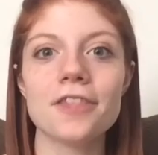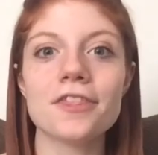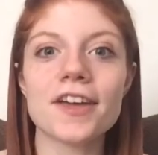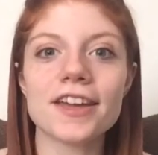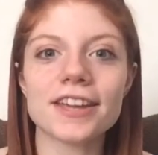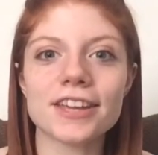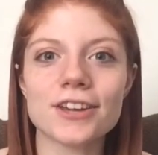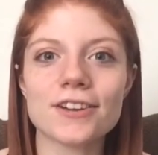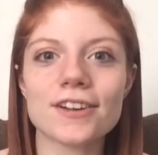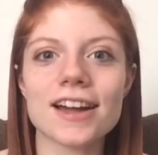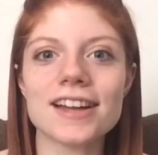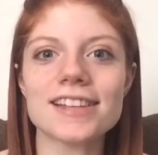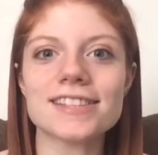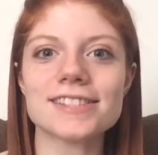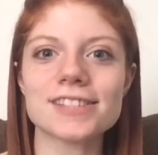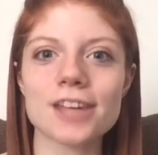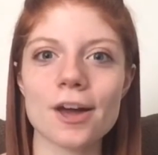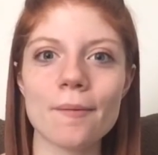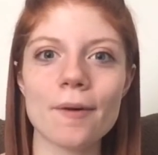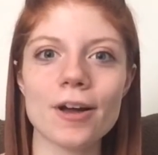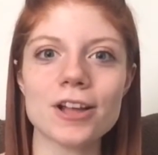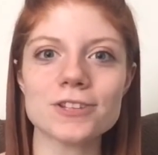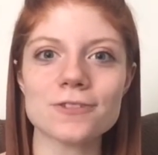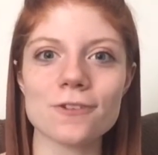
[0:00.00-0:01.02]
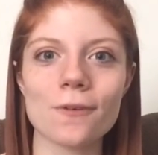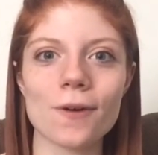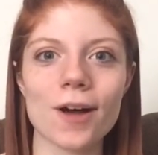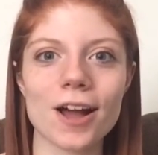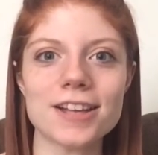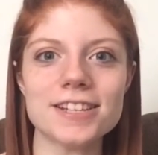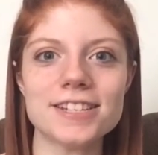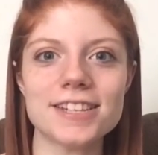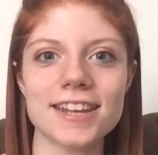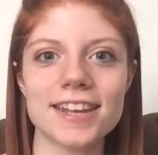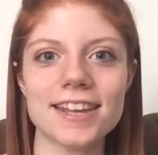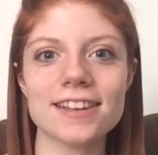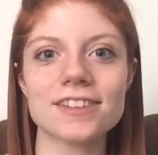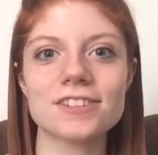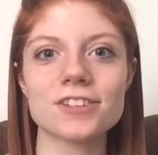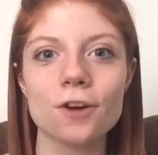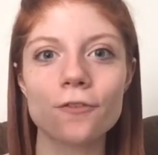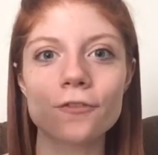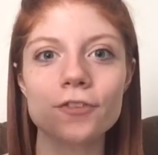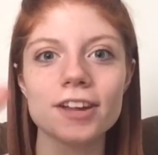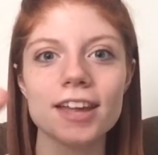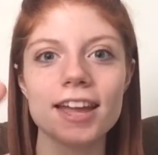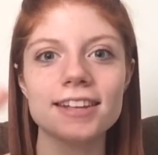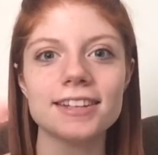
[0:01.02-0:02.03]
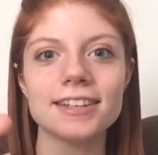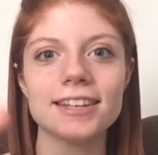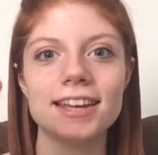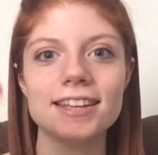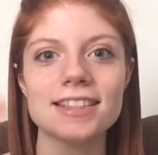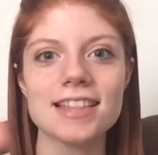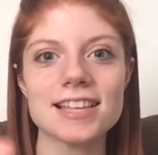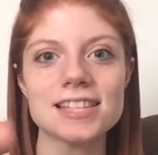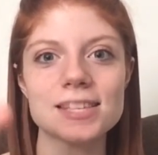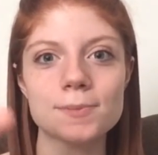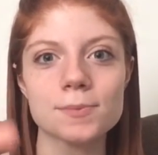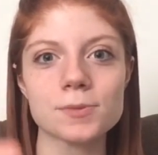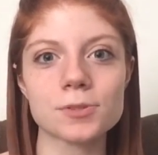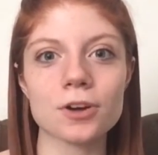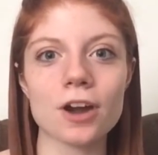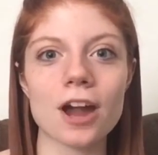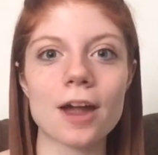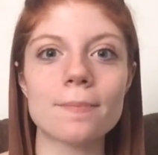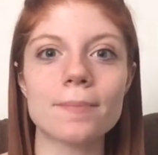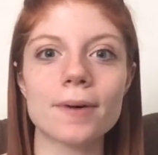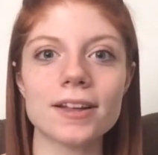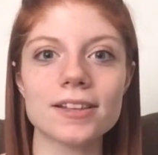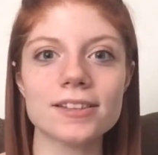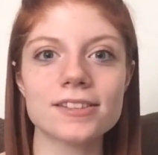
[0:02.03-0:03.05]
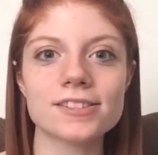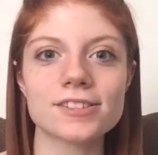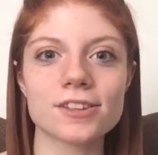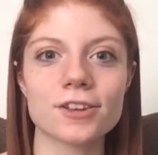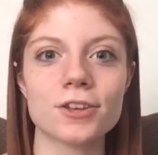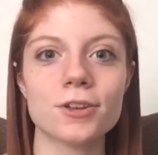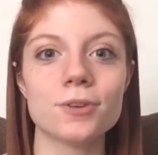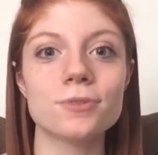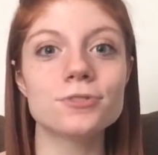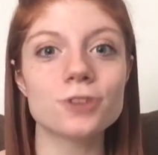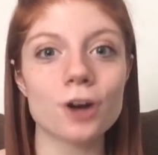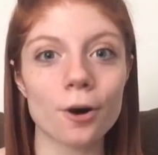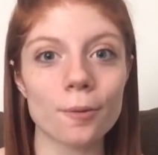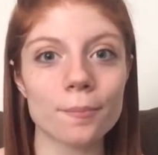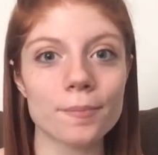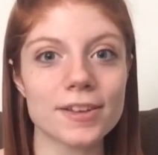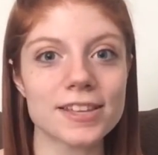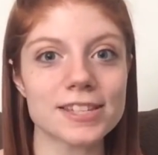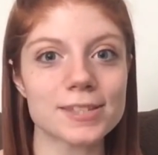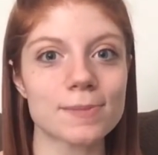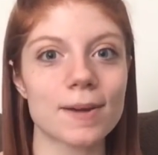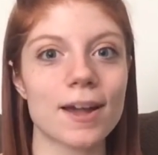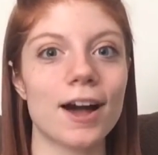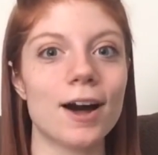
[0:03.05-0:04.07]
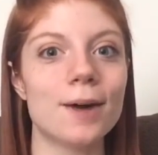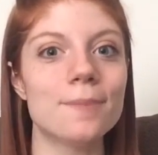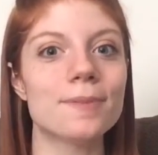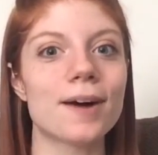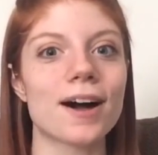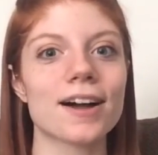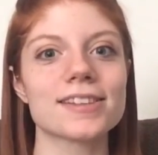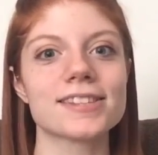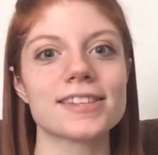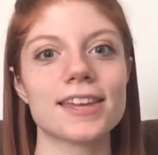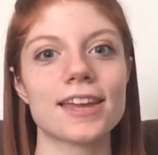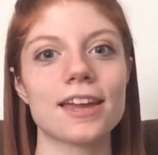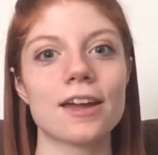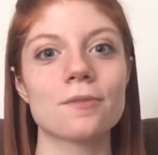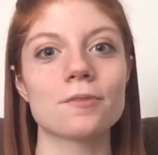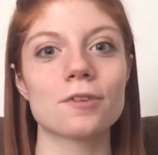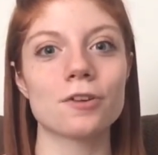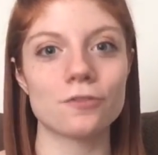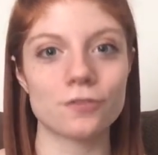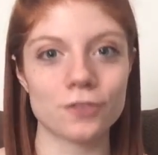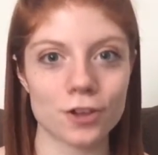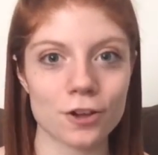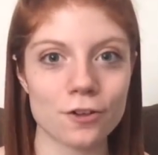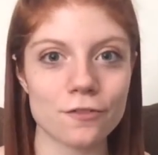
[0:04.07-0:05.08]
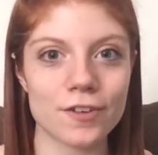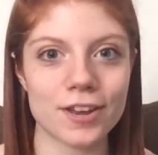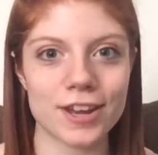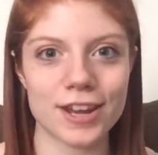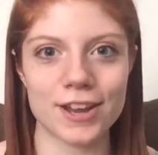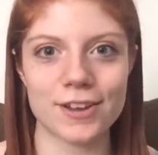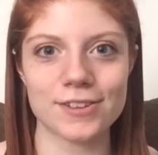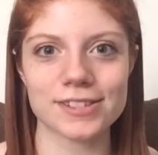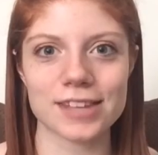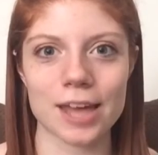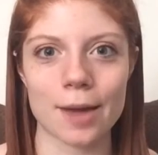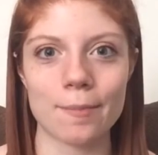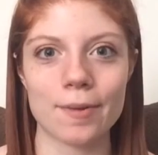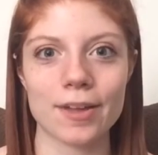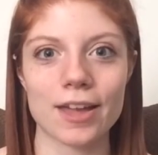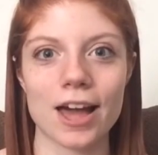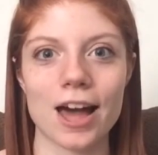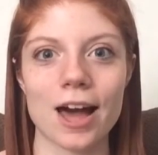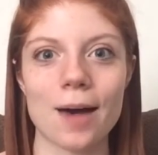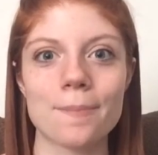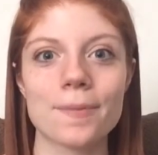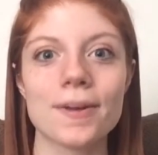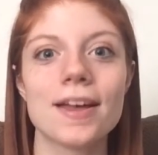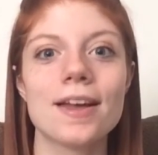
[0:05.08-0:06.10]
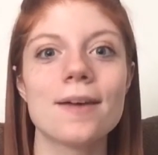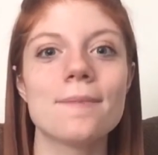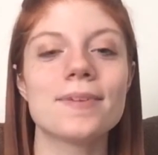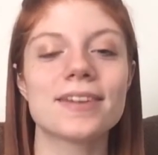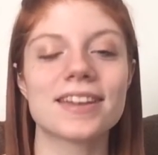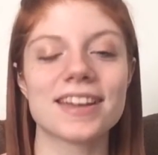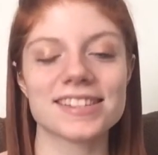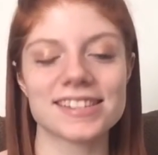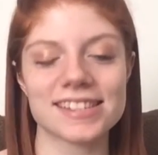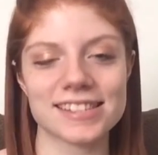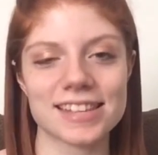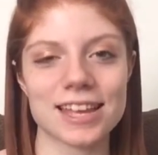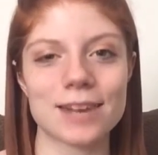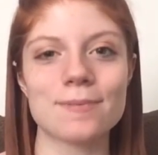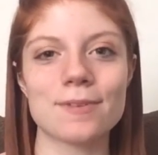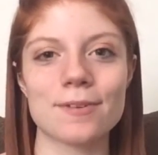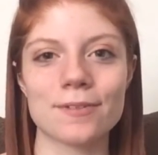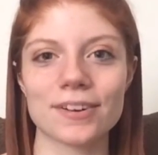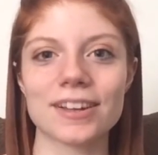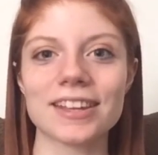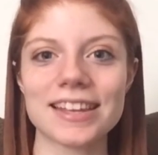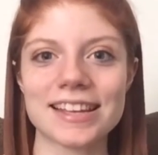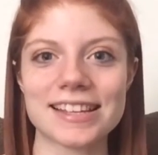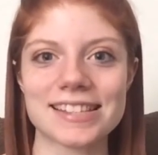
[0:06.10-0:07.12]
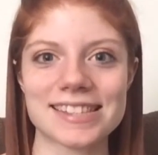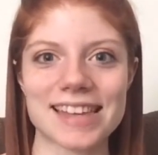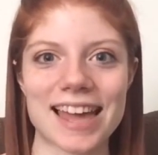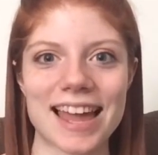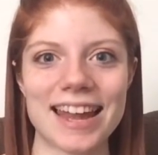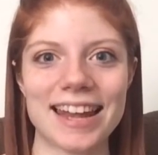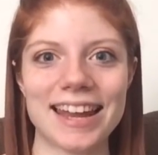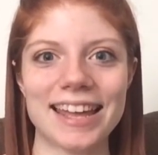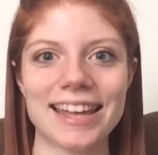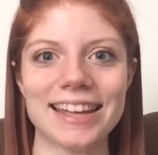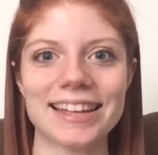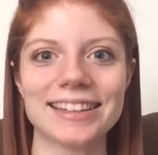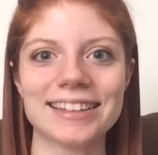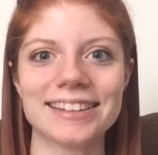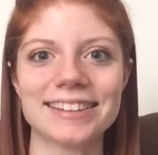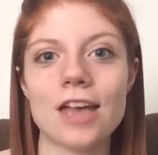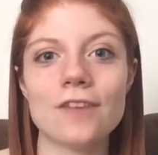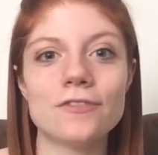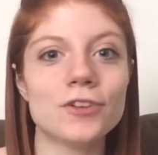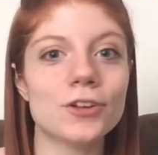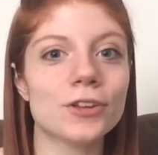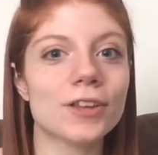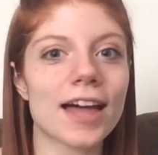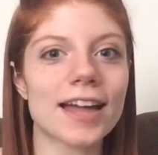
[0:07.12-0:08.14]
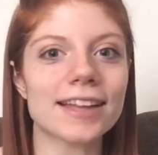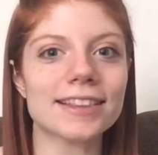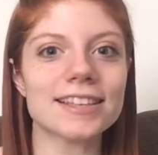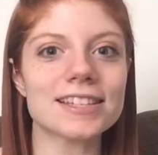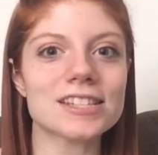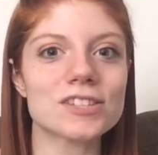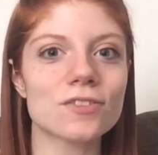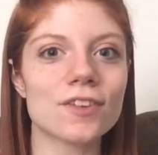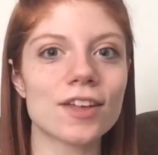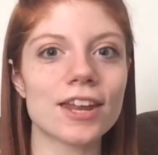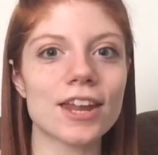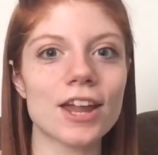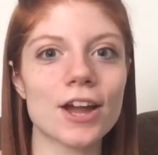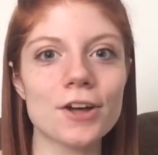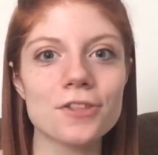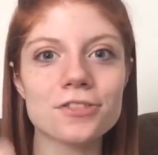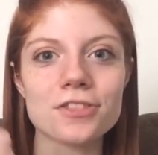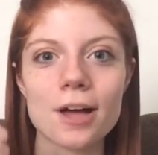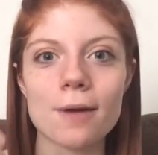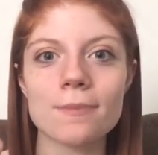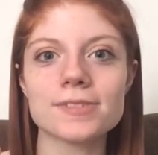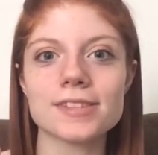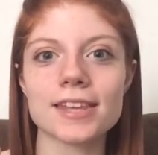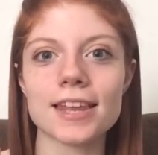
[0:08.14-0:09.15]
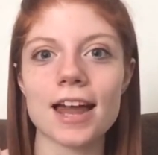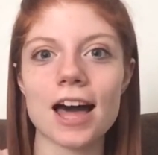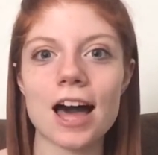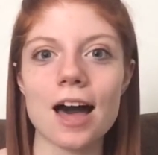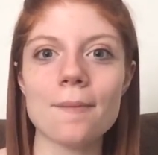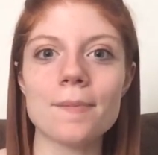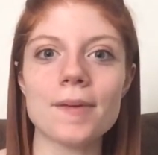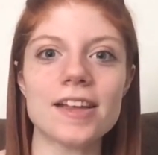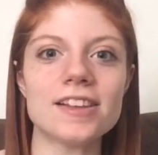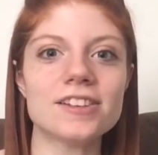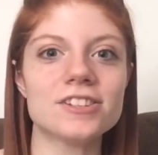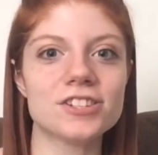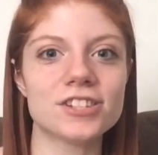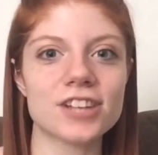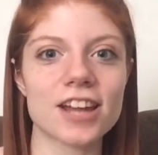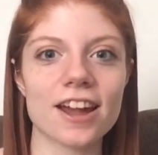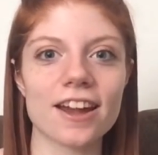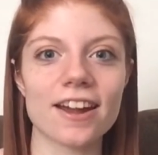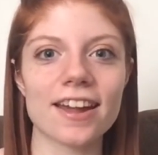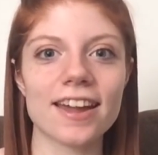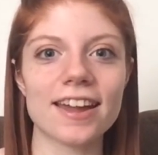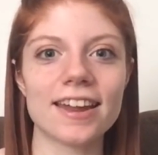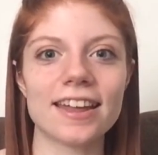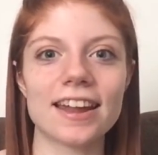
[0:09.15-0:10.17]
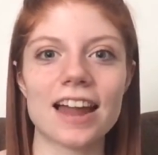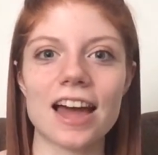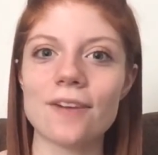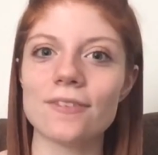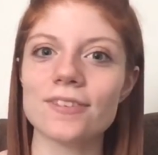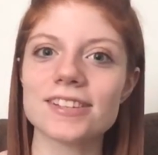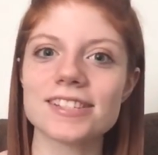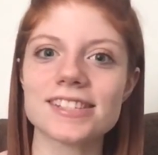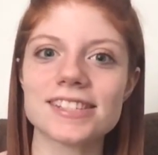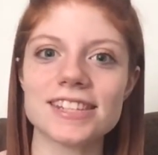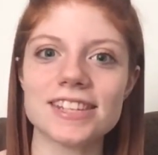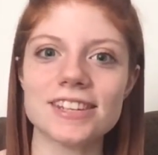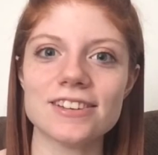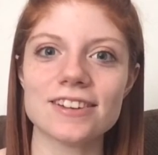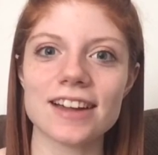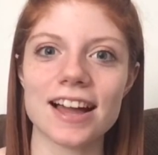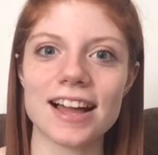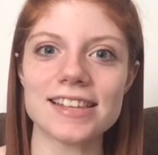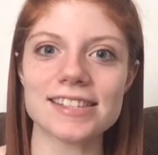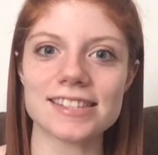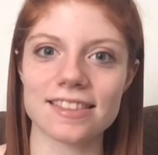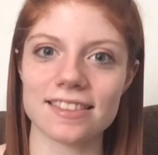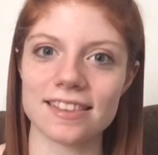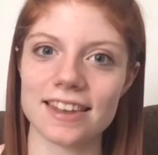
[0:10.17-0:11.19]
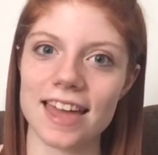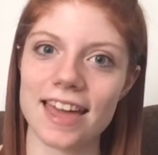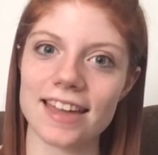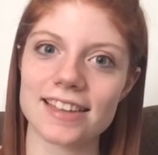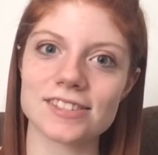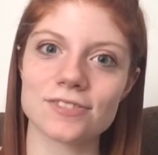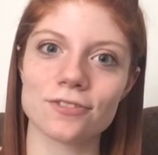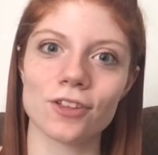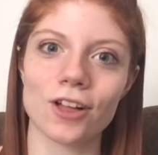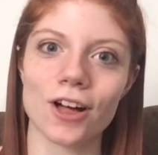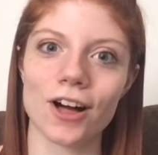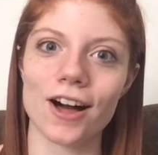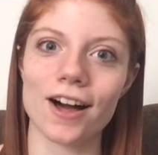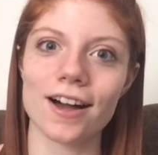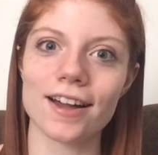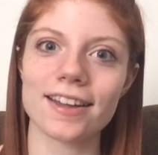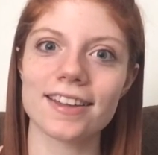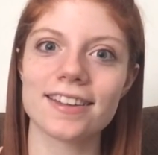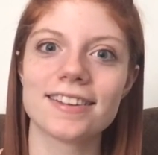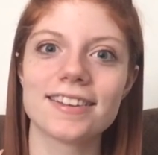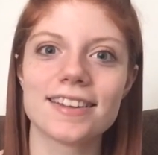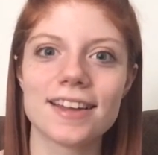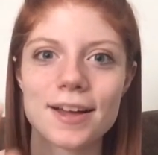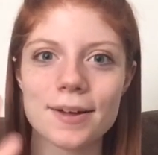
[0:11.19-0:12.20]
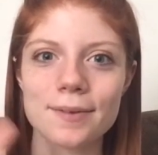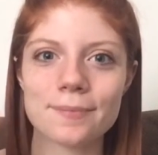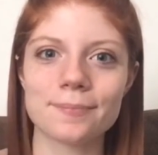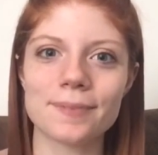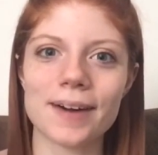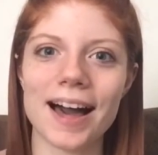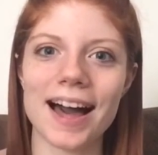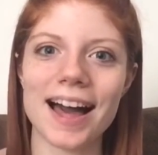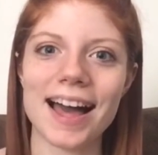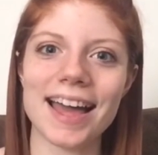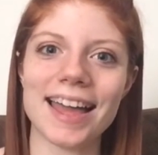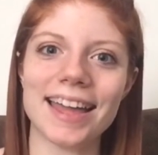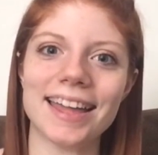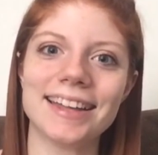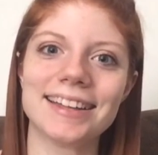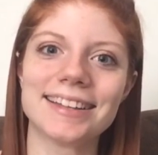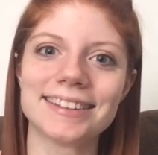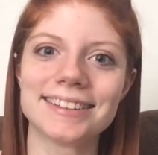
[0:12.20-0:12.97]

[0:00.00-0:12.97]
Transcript: Thank you guys so much for watching. Don't forget to hit that subscribe button so you don't miss my unboxing and review videos coming up because it's going to be really exciting. If you like this video, thumbs it up and share it, and I will see you guys in the next vlog. Bye!